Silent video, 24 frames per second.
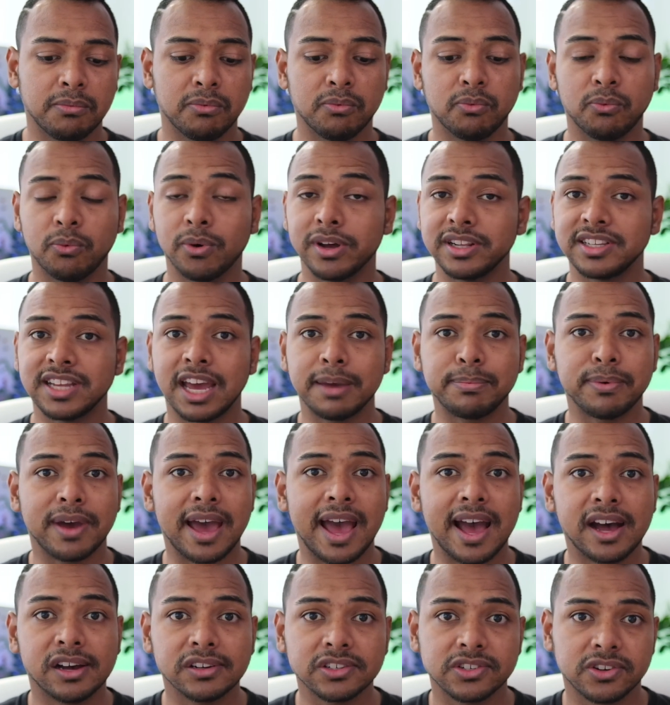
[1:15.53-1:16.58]
What type of
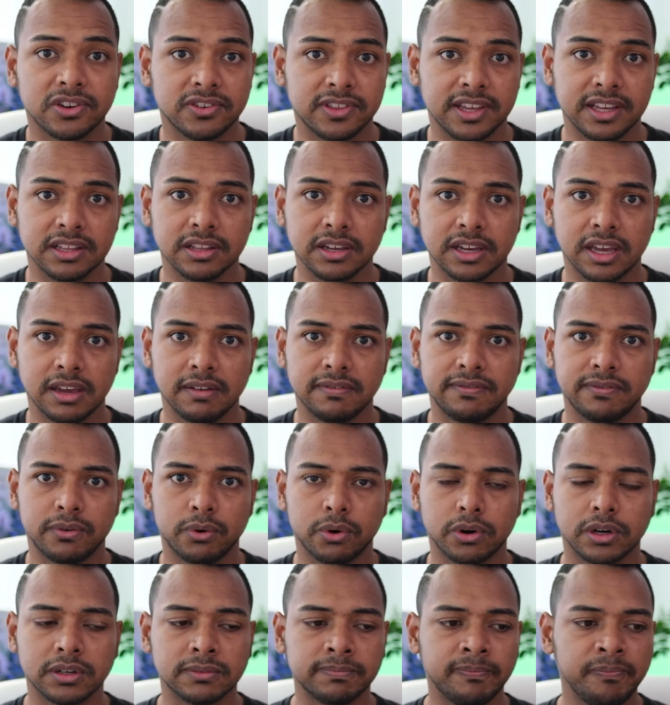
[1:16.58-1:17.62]
house are they looking
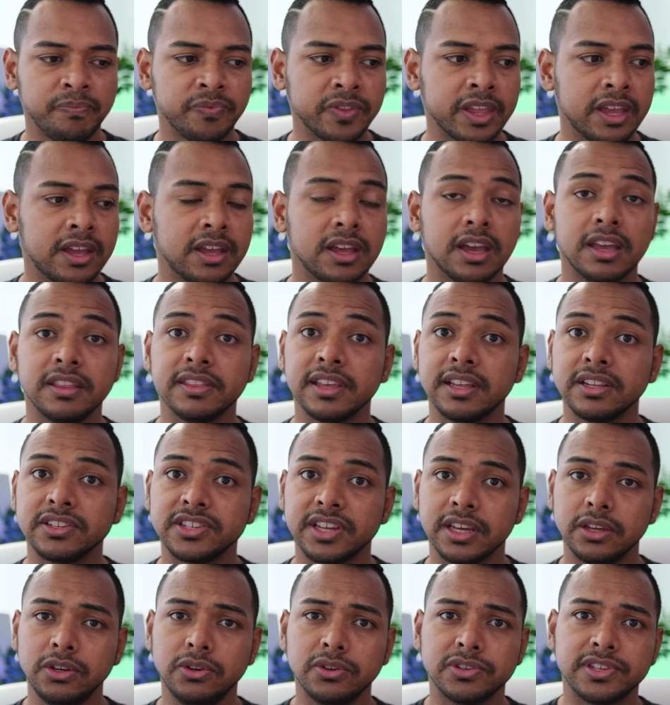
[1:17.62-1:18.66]
for? And then so
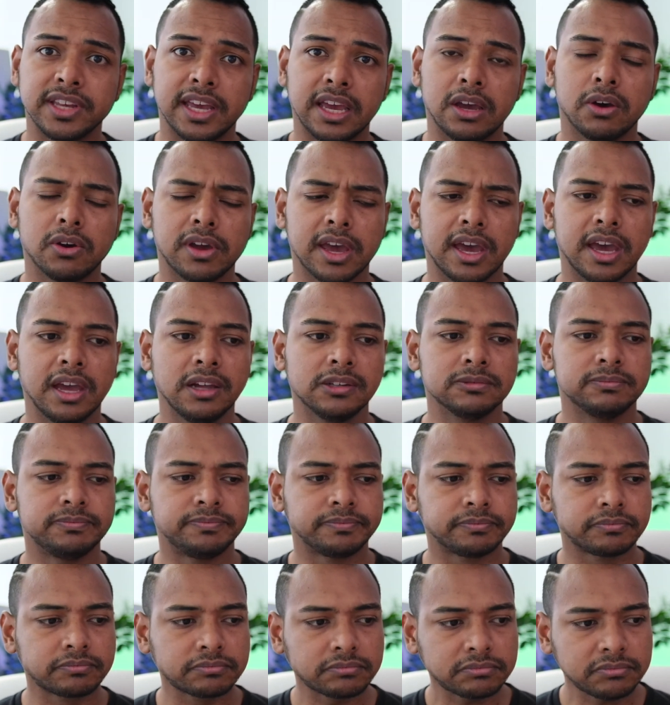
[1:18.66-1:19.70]
you say, okay,
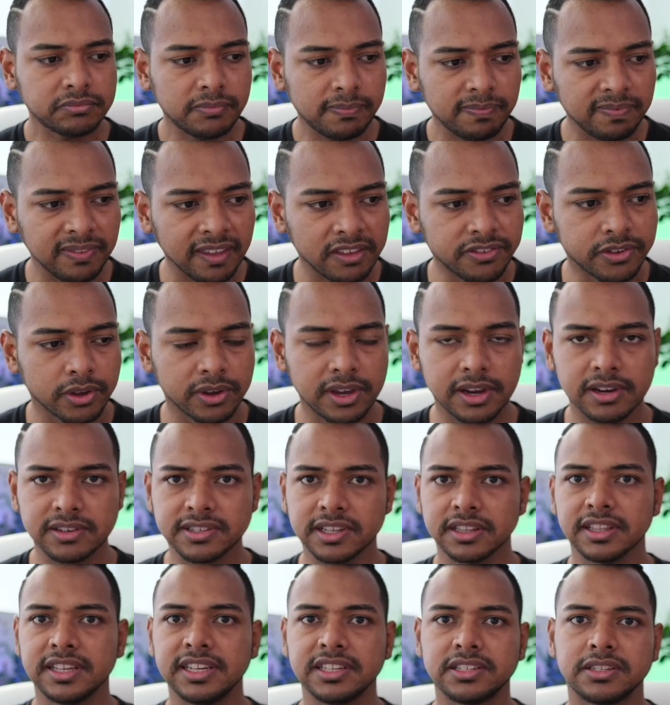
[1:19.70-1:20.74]
so here's
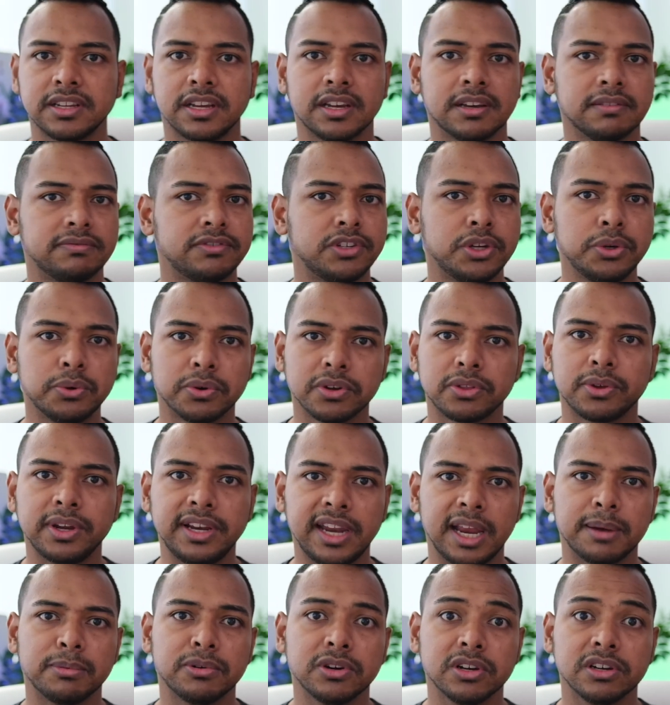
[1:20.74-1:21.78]
a list of 2 or 3
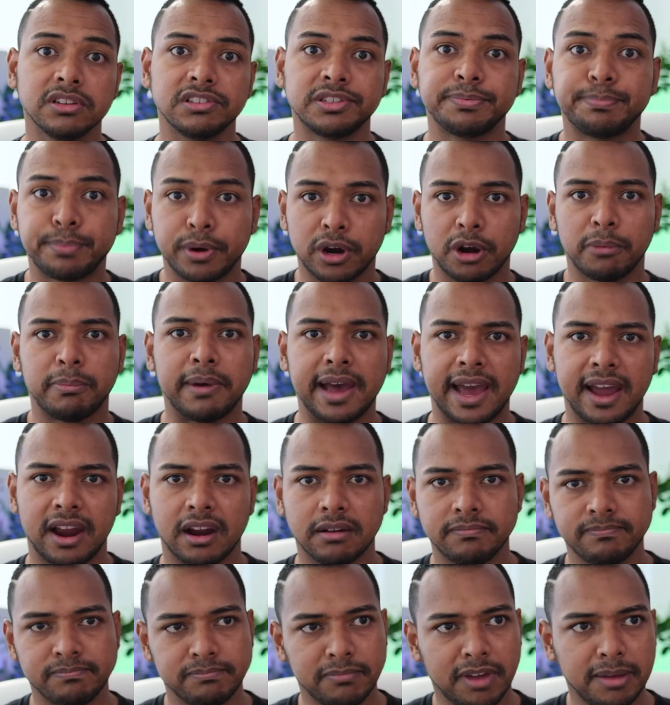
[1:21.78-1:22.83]
neighborhoods per buyer,
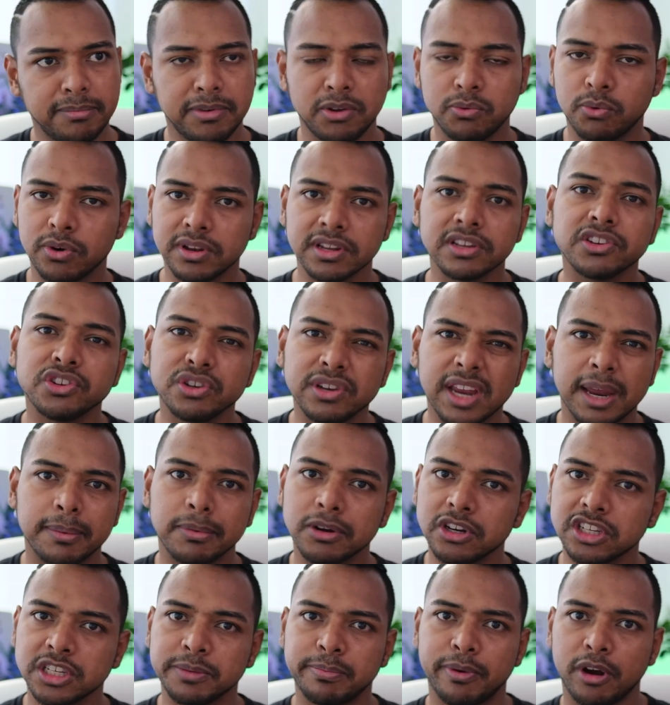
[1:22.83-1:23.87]
maybe 1 to 2
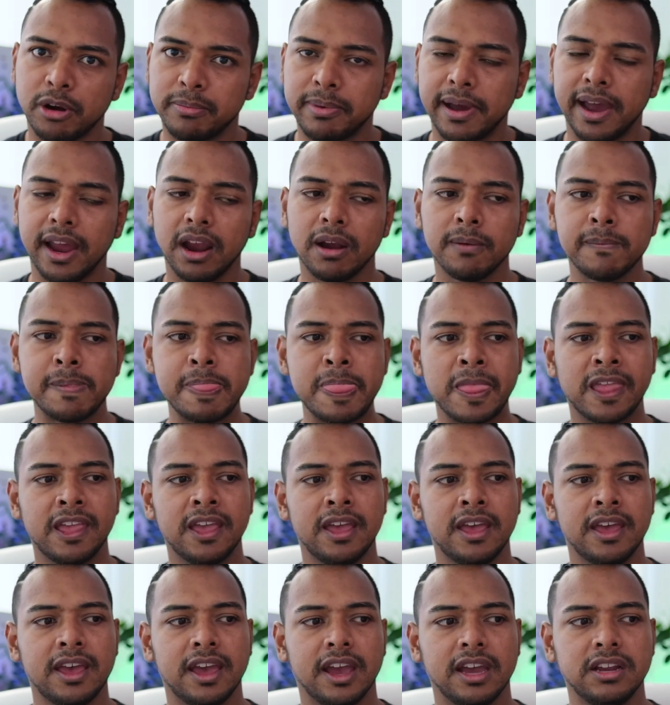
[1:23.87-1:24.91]
neighborhoods per buyer.
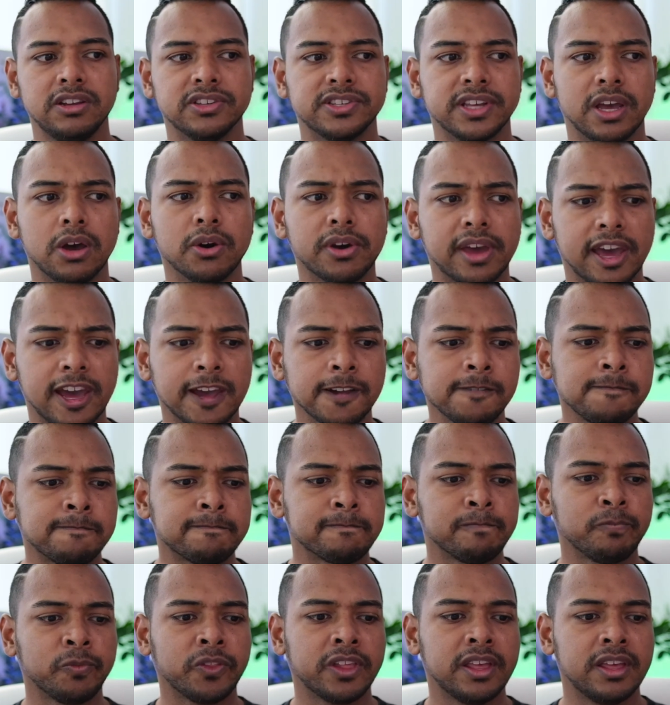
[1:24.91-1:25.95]
And you say, okay,
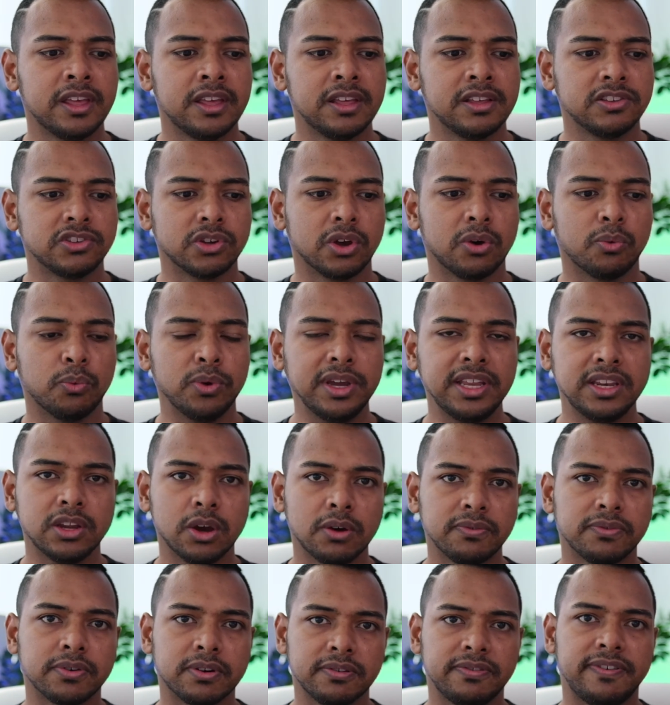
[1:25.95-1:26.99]
so we
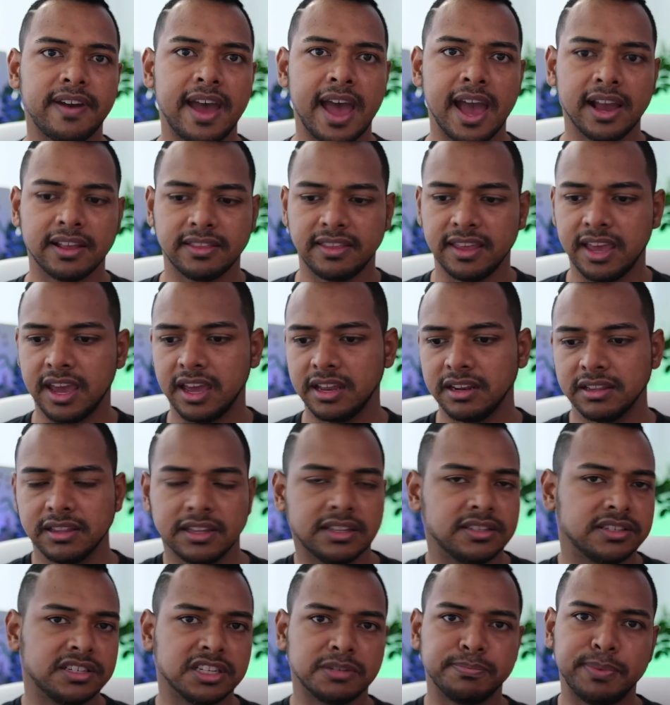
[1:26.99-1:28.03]
know for a fact that,
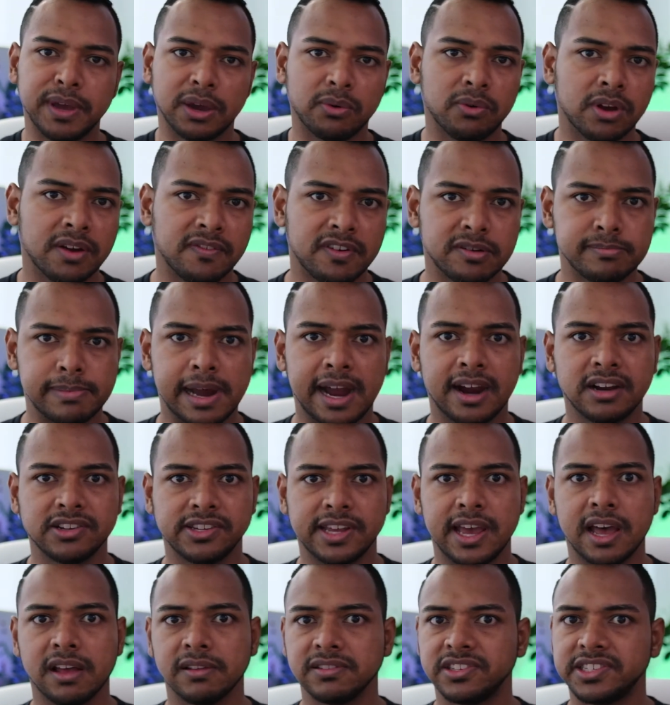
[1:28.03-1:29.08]
let's just pick one of our buyers
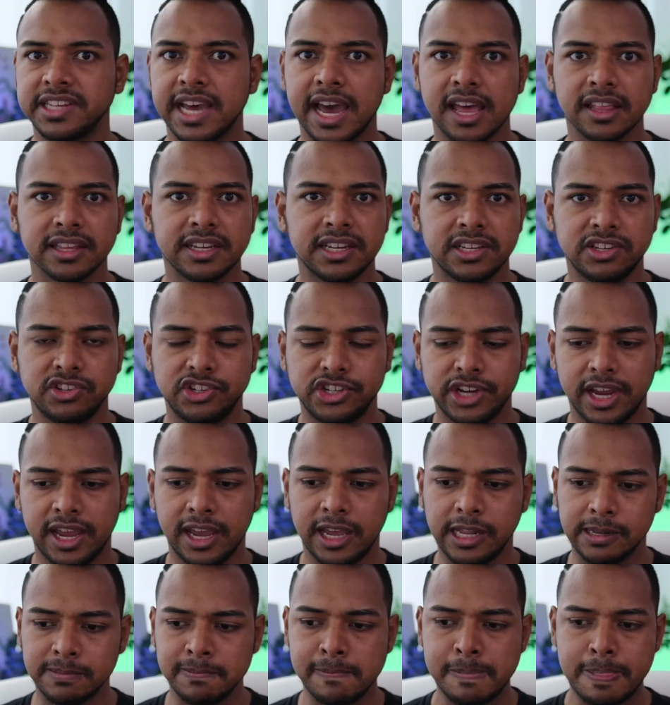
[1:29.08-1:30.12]
out, Sally and
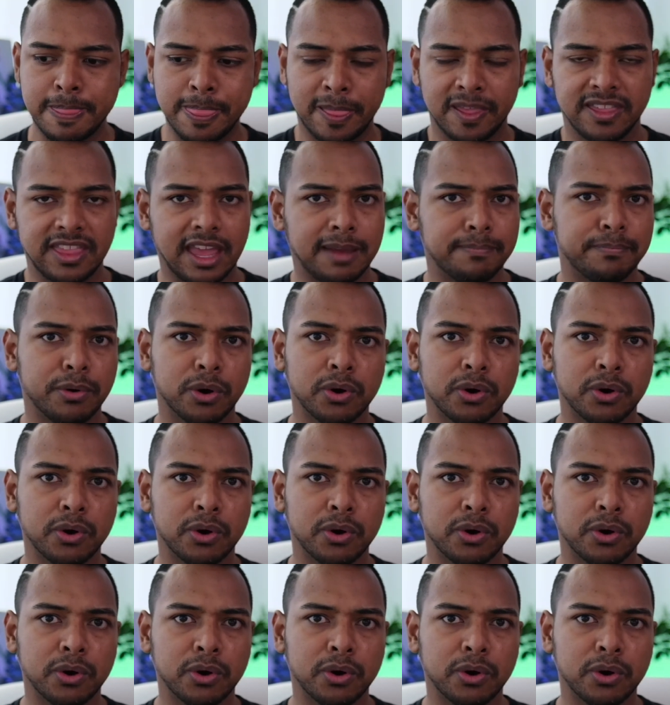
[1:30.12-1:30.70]
Jane. They